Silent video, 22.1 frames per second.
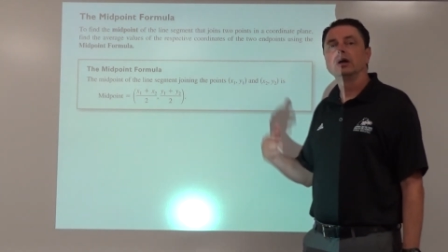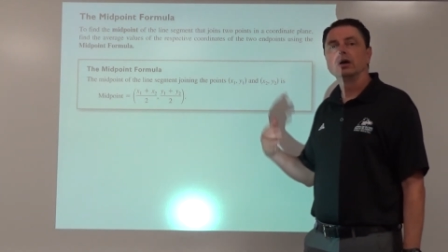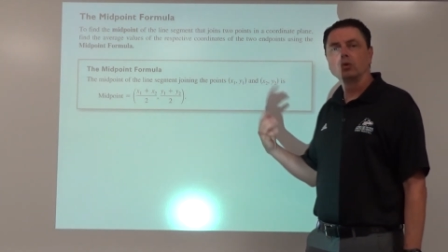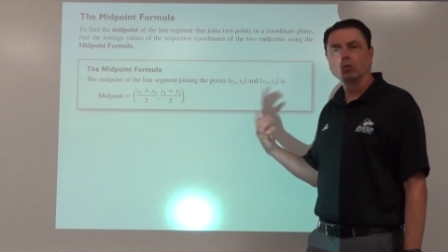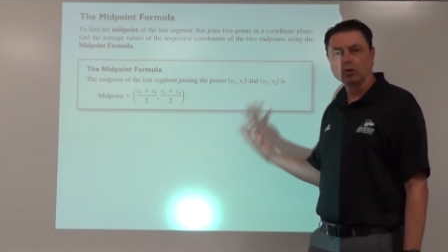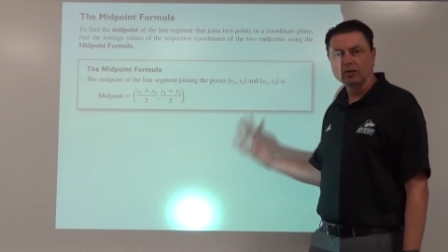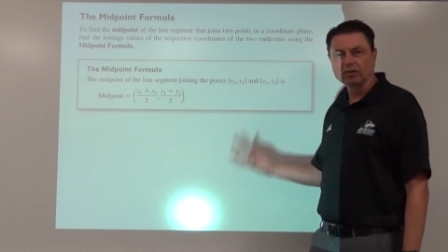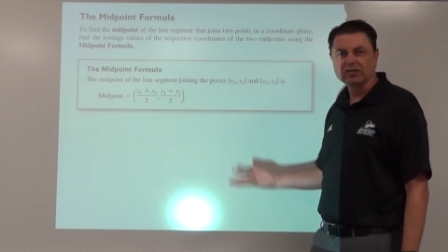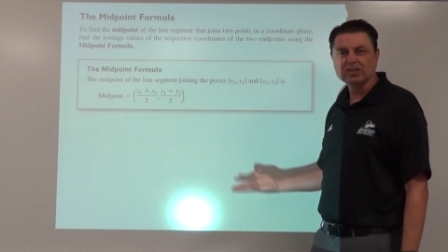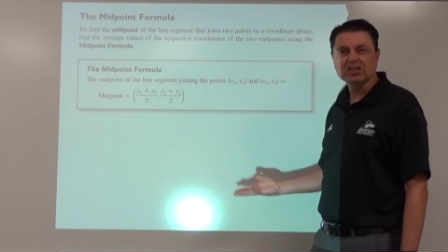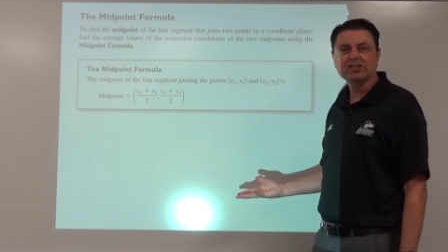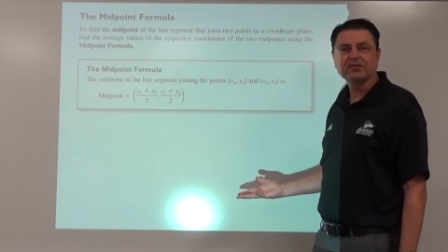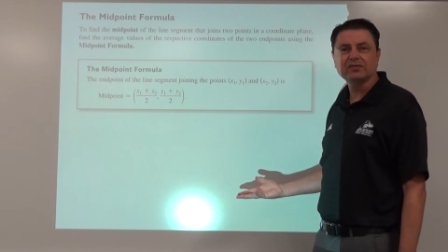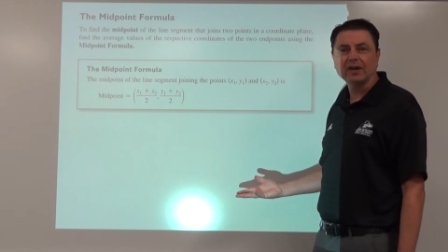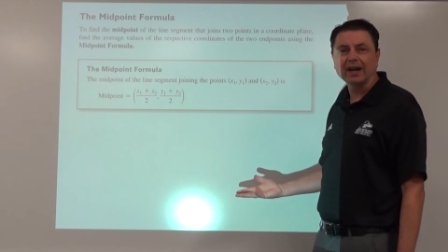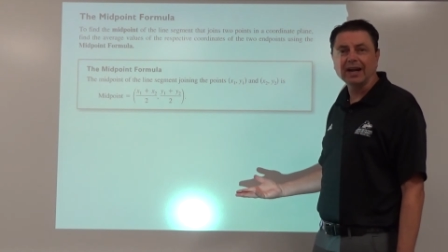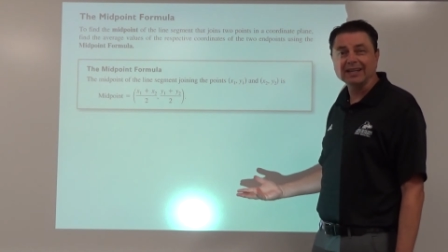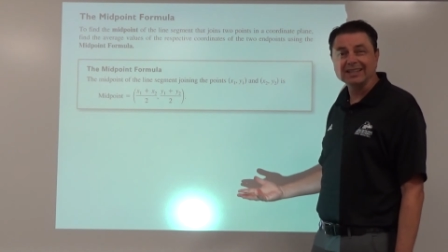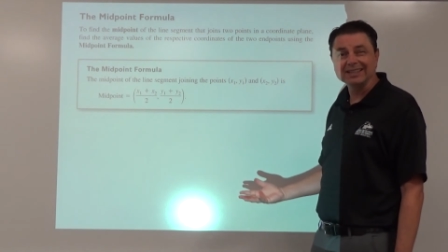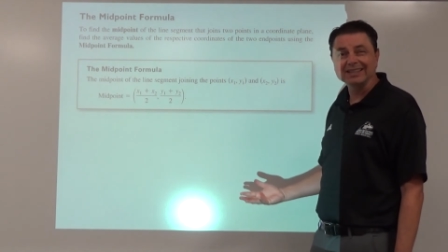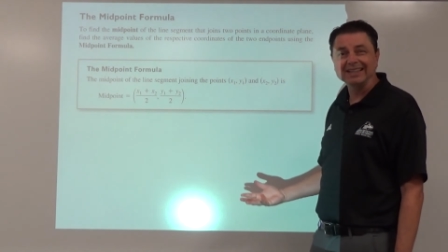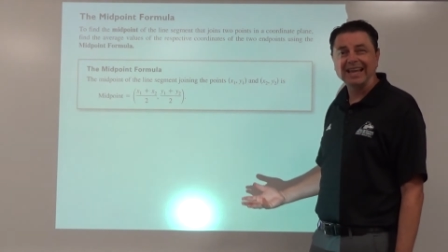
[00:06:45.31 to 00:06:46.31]
We're just
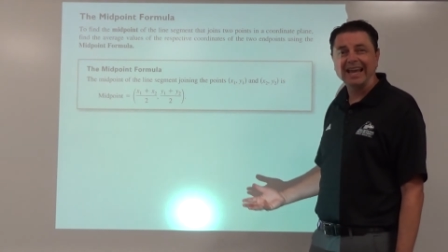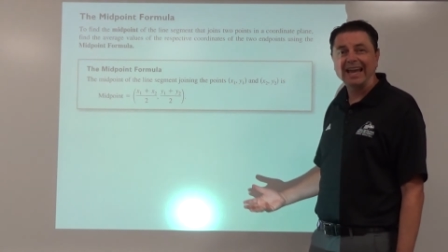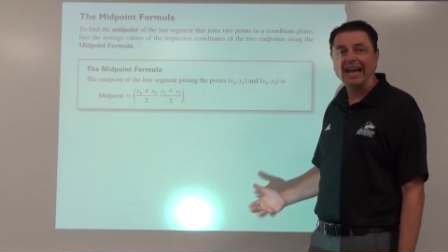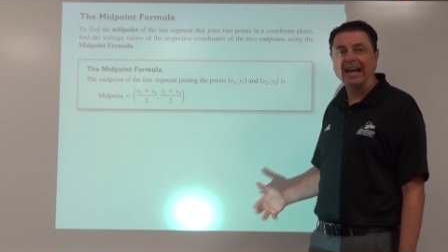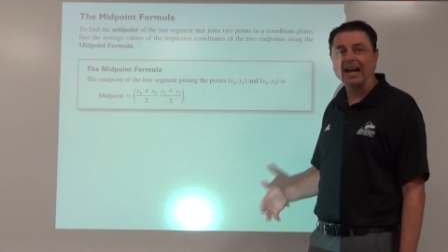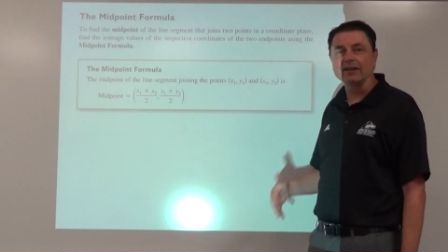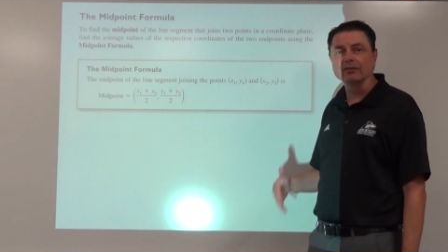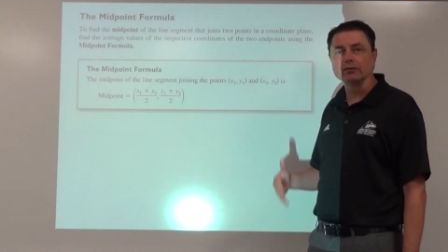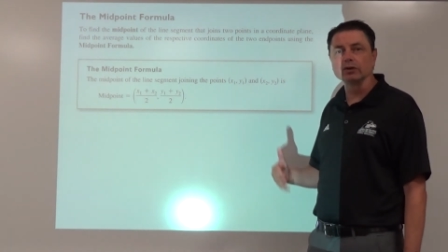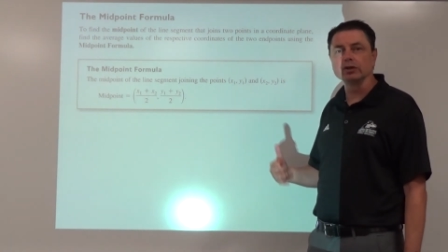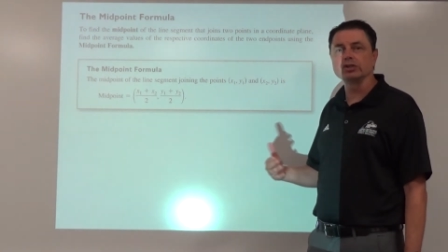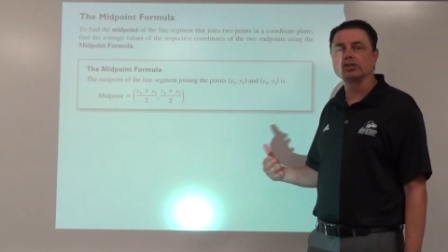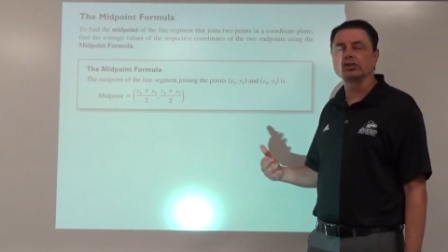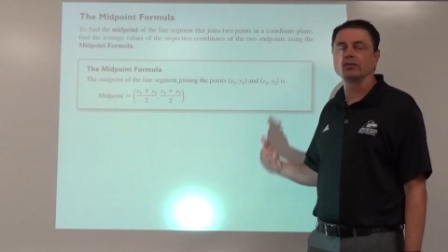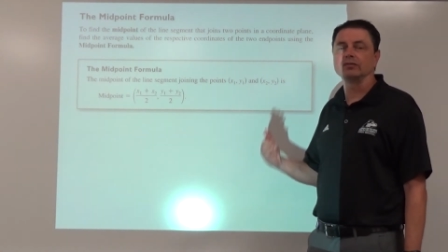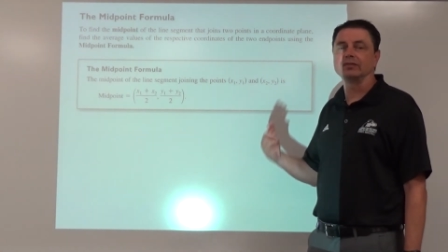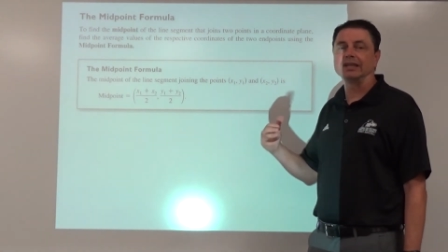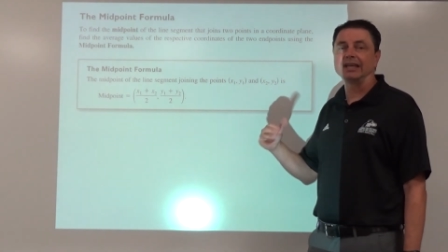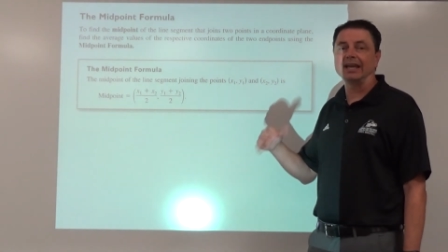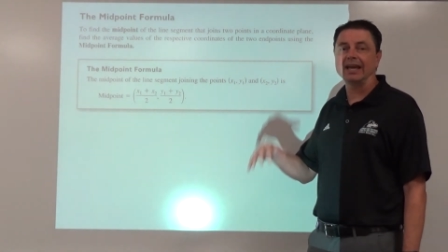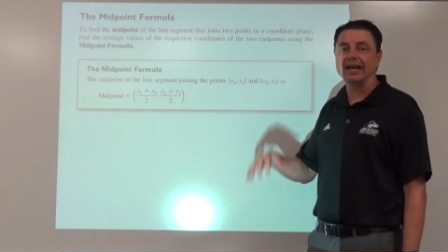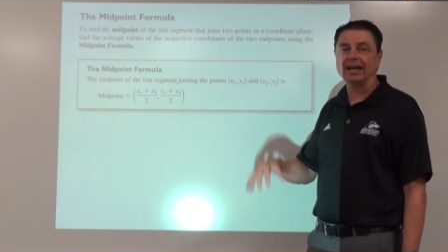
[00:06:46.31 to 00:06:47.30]
finding the average
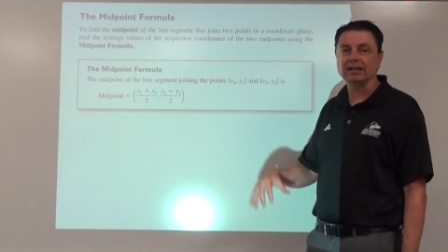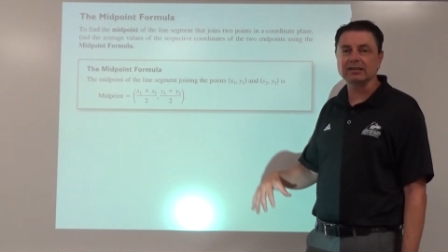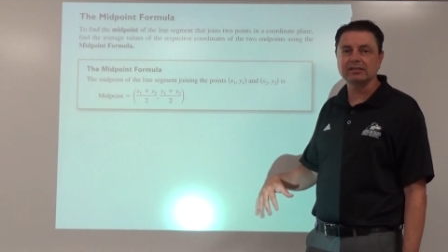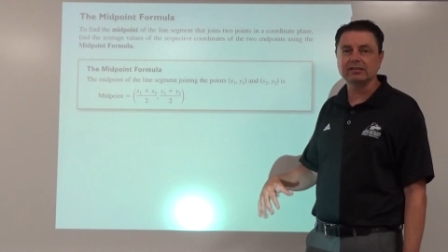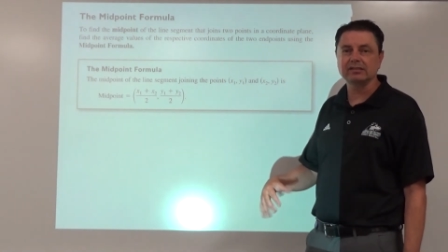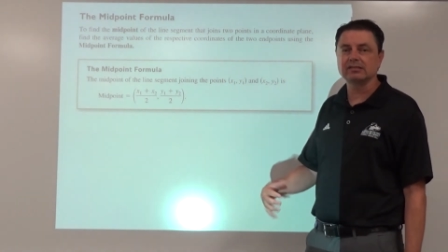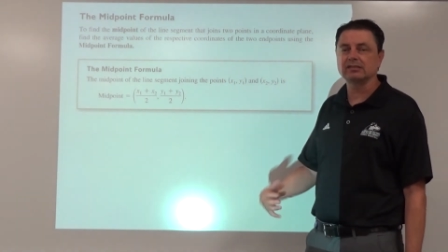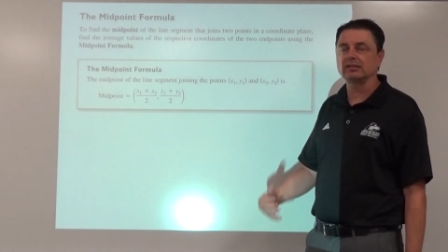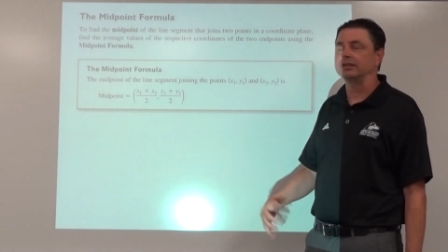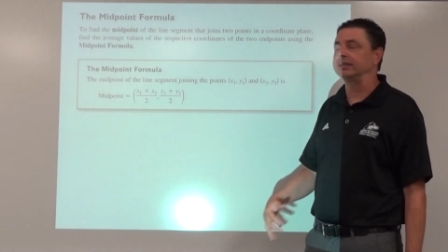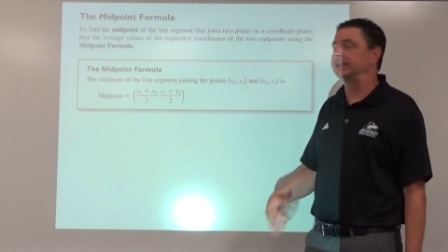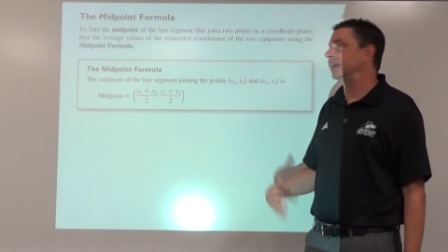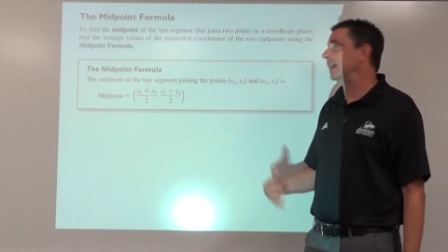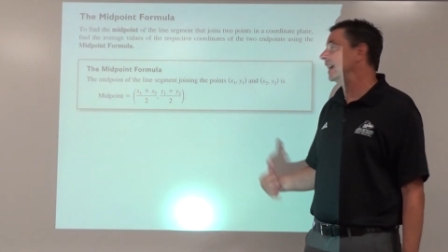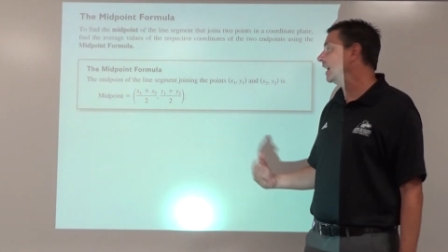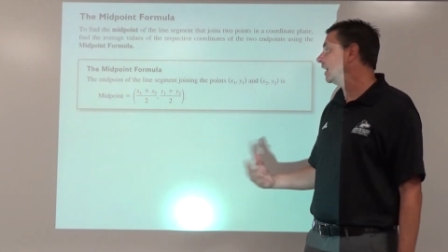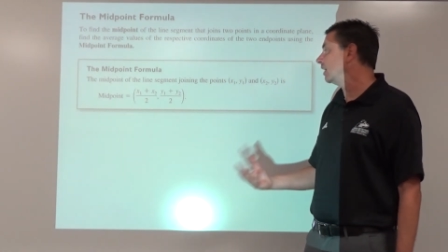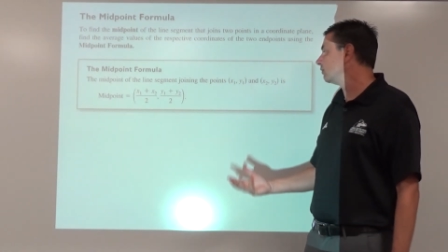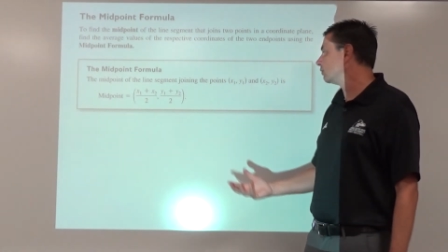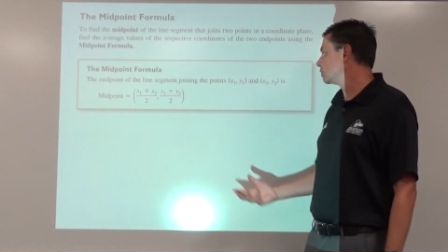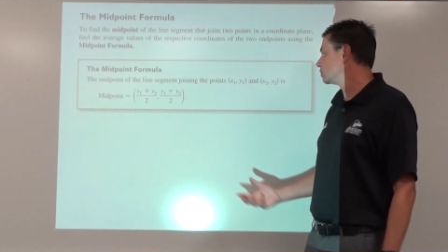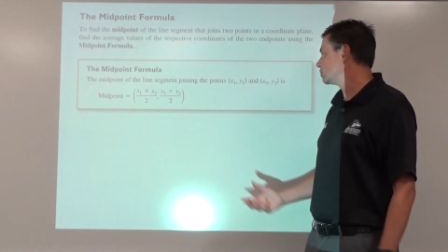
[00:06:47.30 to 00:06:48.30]
of the x's and the
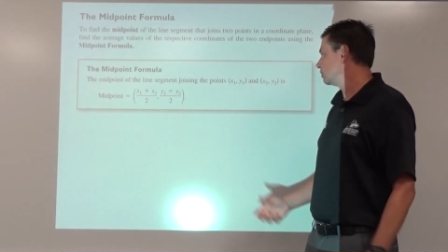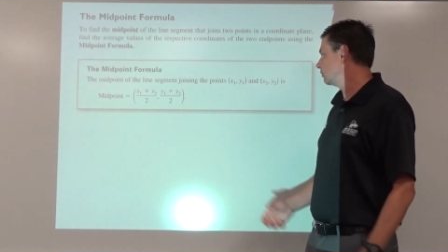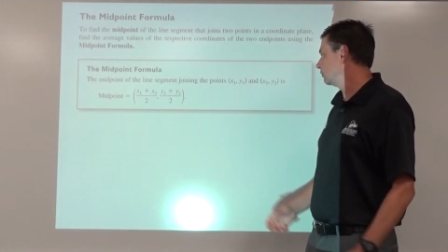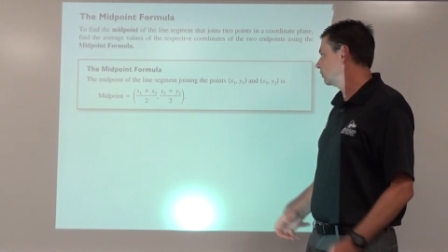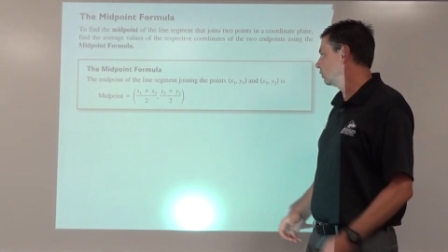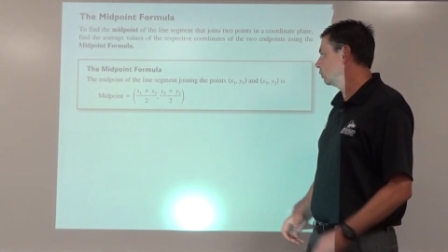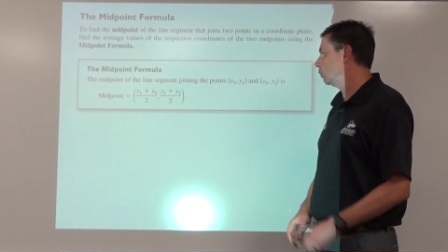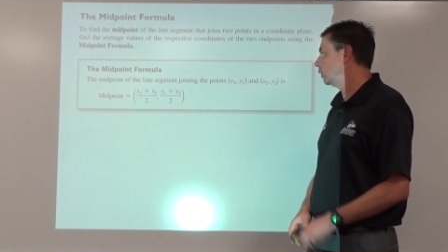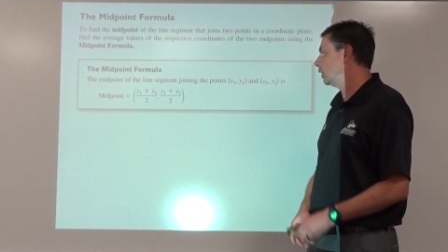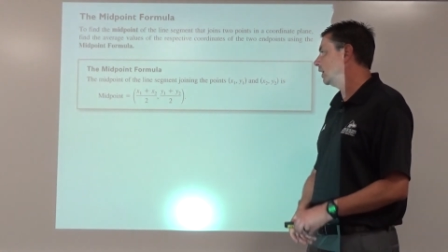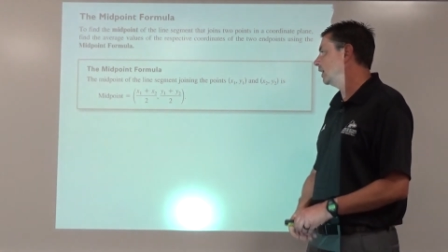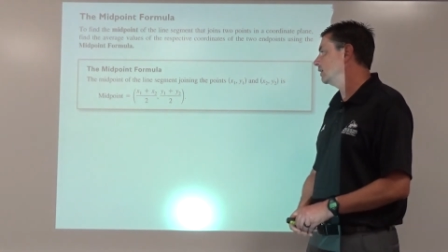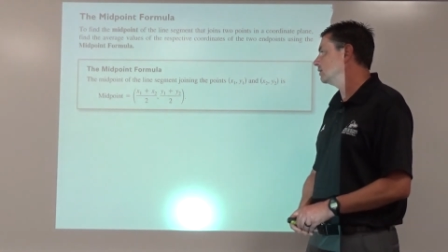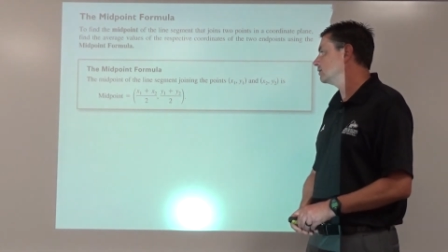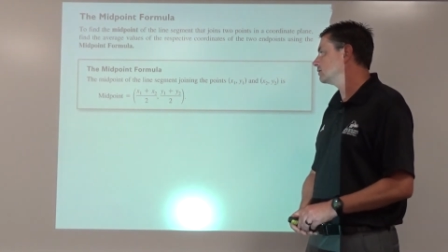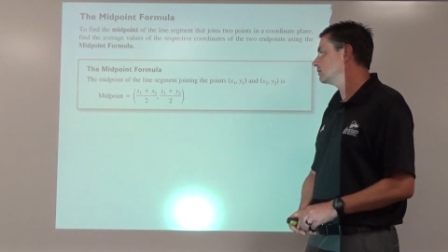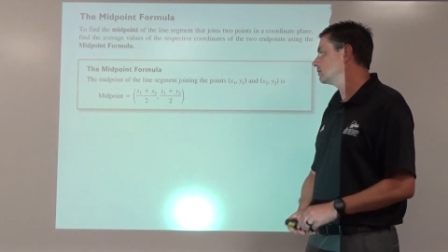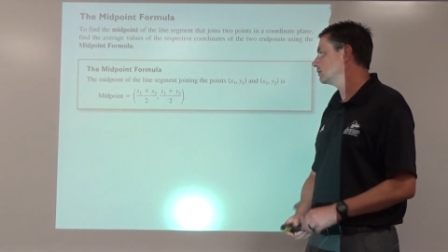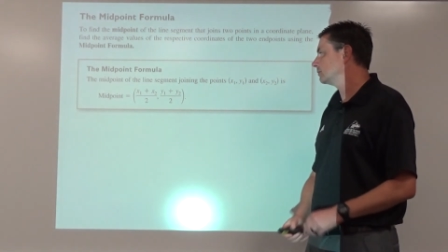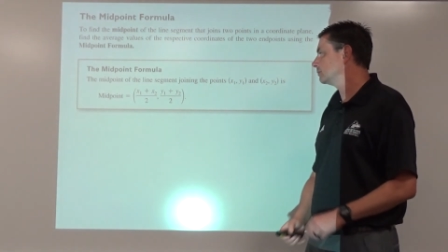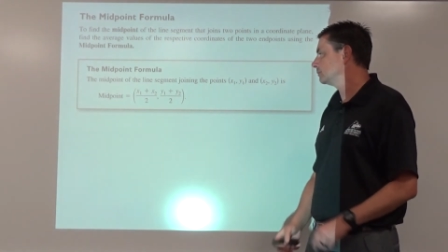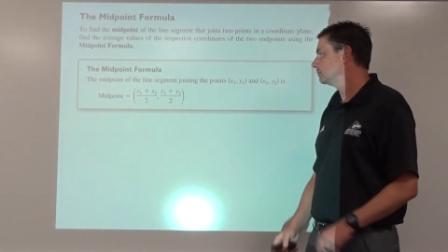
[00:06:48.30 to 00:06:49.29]
average of the
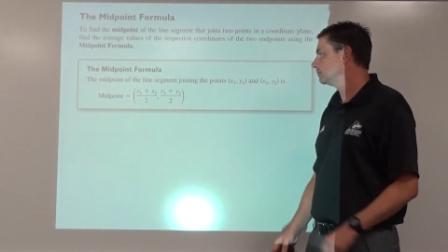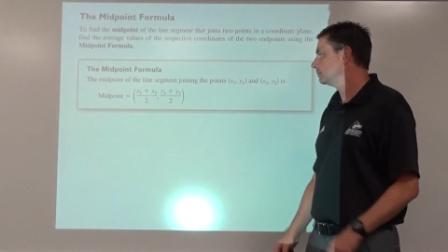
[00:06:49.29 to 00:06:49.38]
y's.